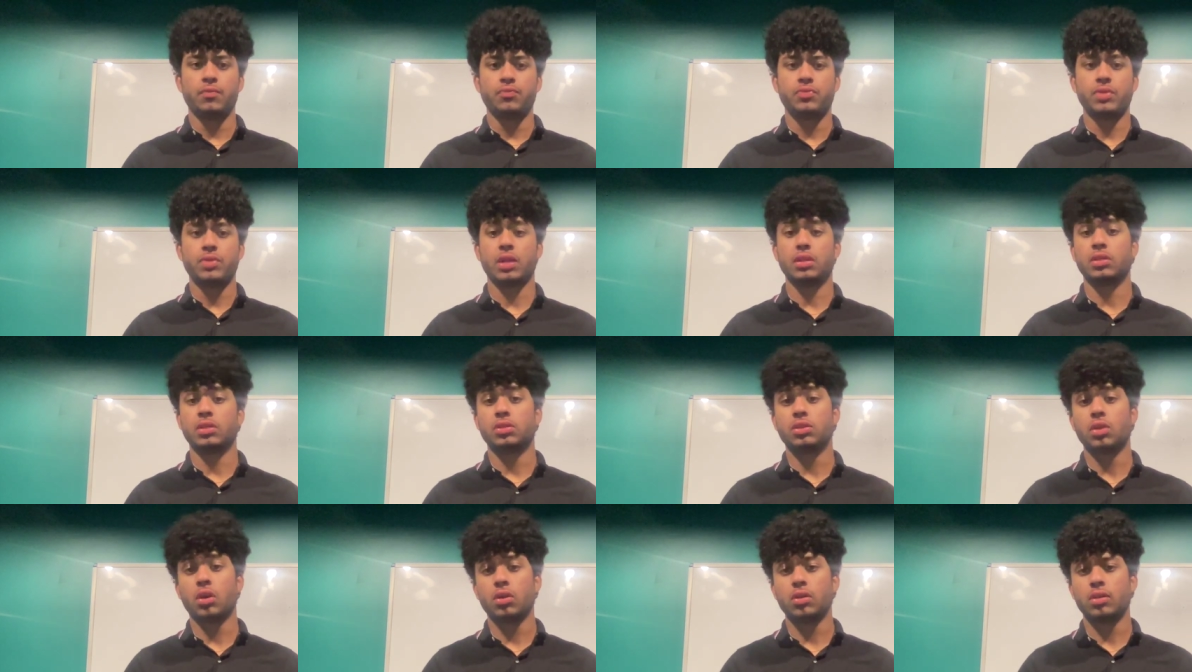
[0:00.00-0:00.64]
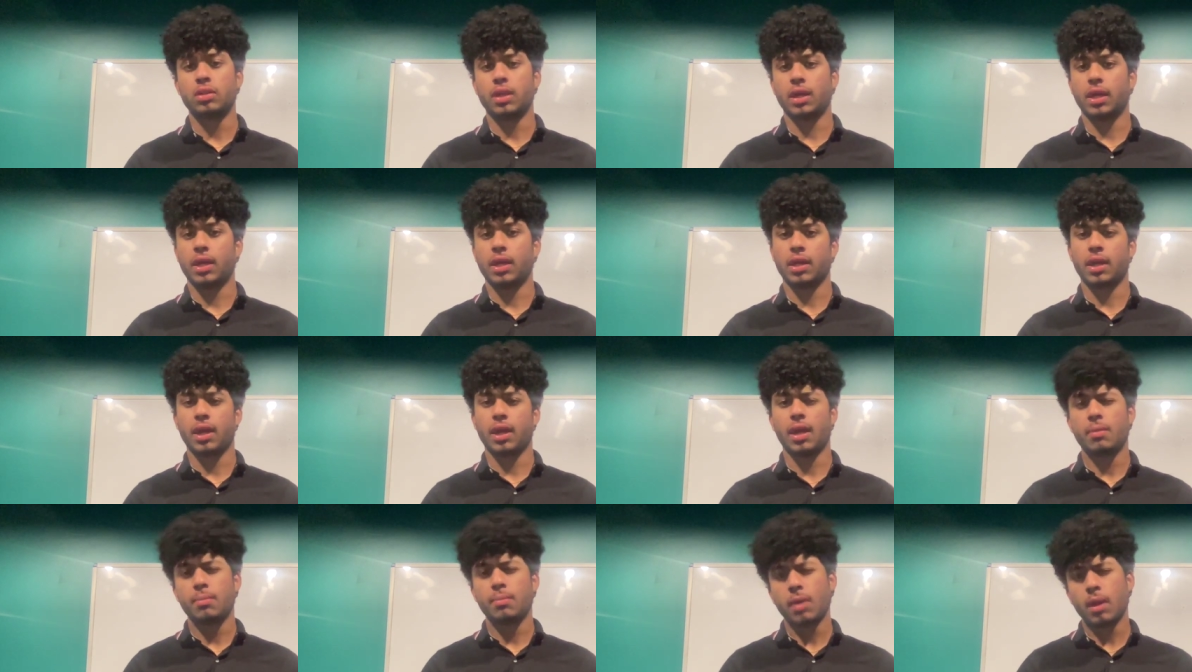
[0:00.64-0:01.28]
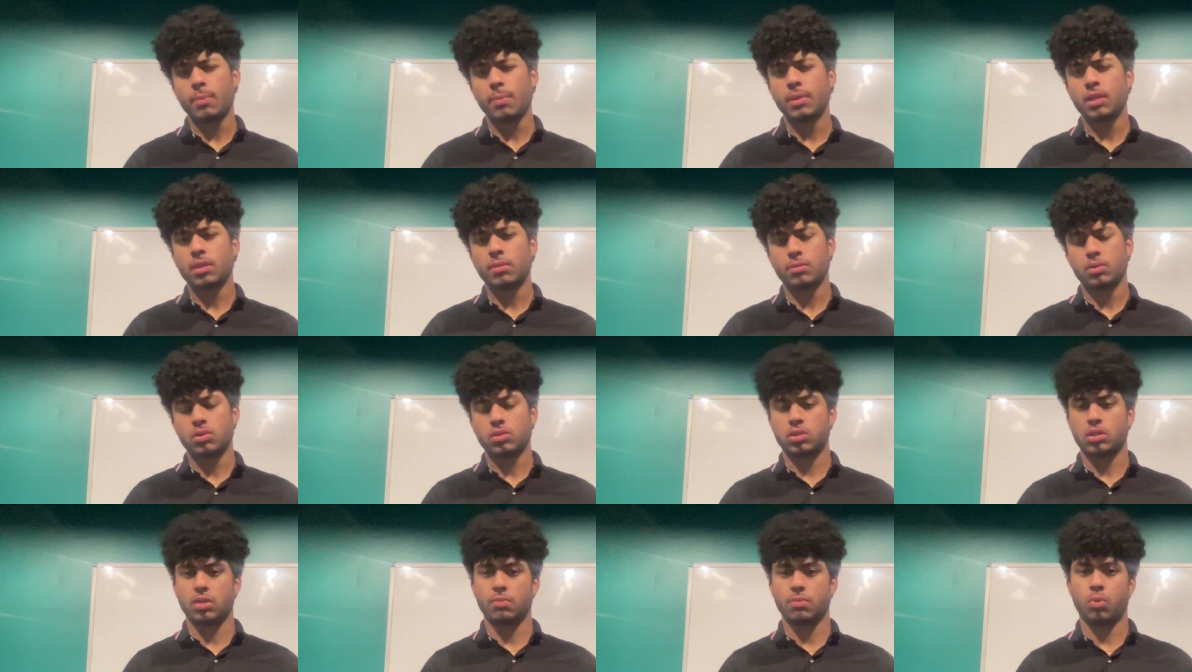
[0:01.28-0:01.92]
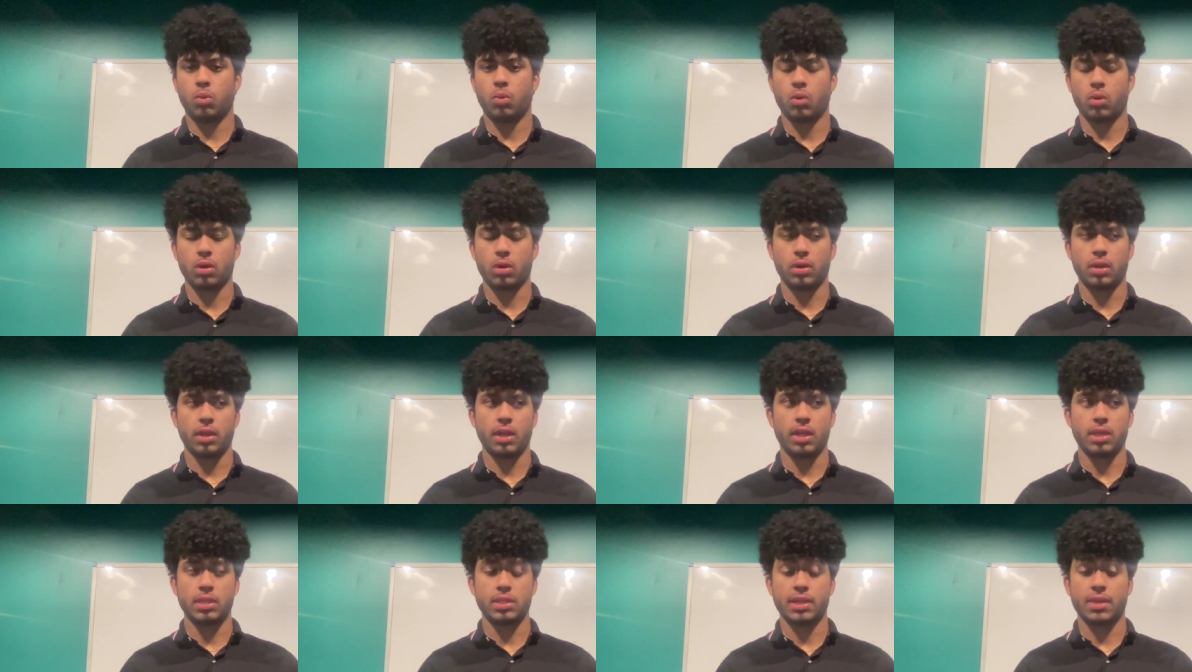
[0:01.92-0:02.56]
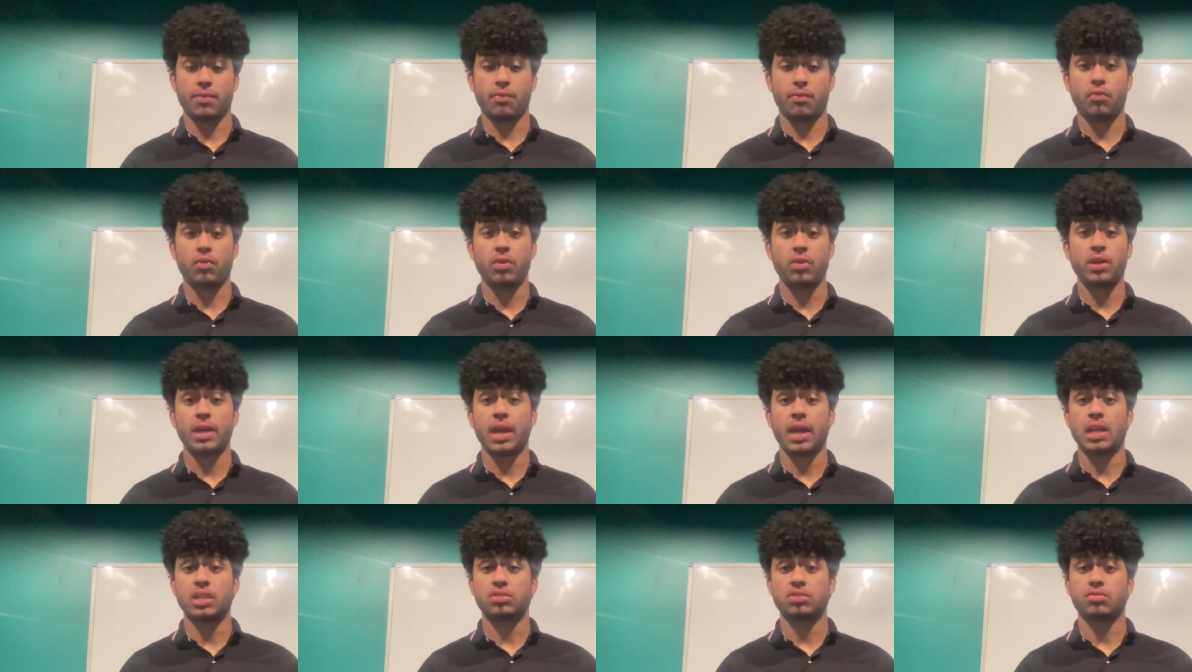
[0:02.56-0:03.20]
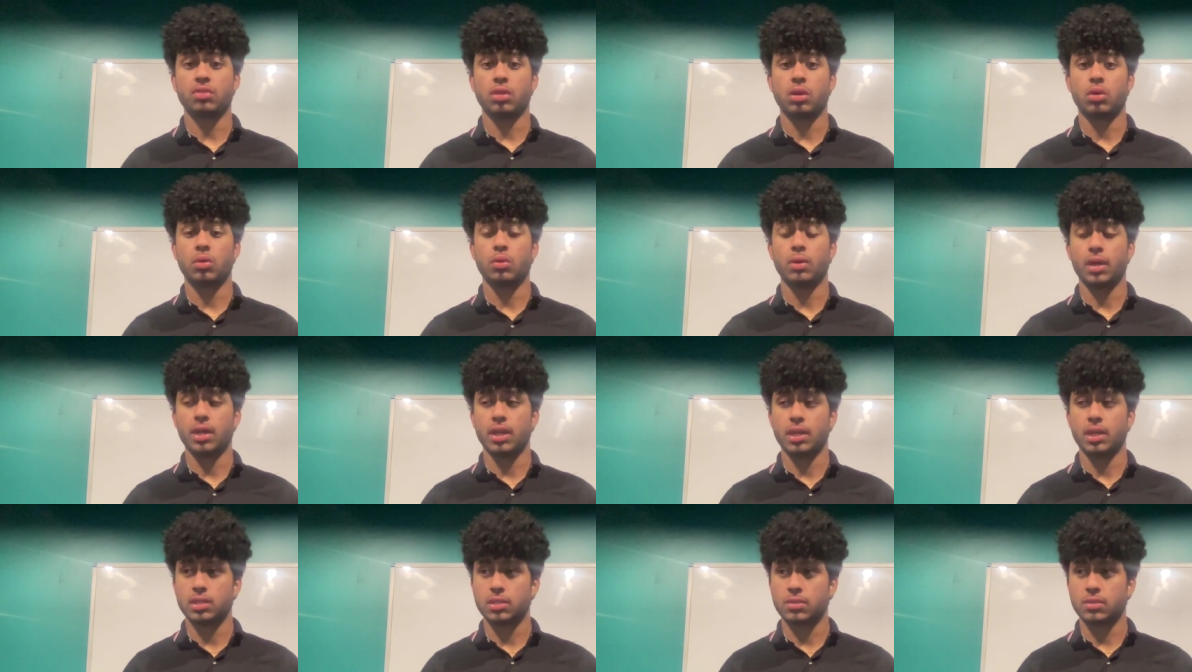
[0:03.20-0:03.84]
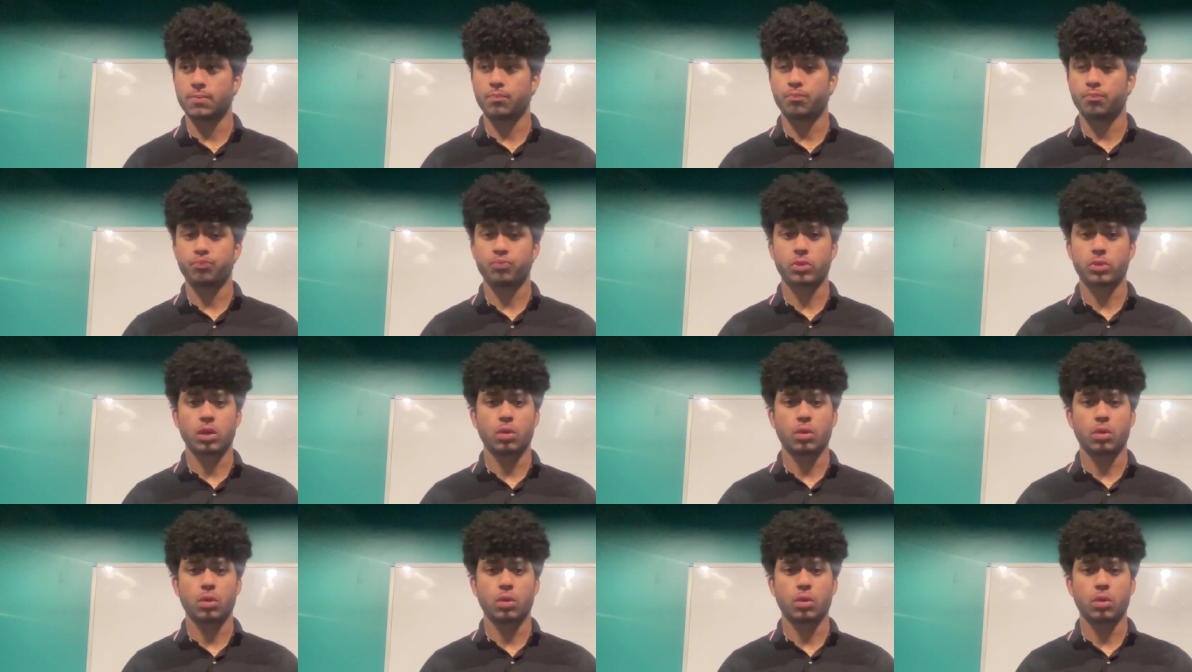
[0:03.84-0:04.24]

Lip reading: Now, the third thing, and maybe the most important, is that free cash flow is